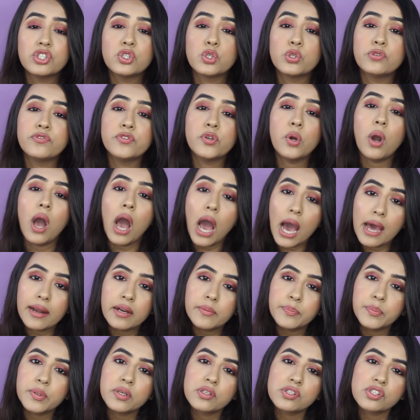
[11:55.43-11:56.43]
so if you are
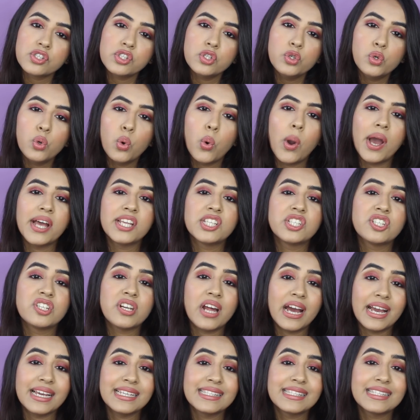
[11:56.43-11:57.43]
a person who has
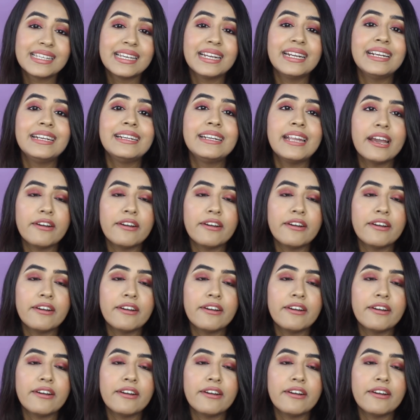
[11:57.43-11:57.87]
dry skin,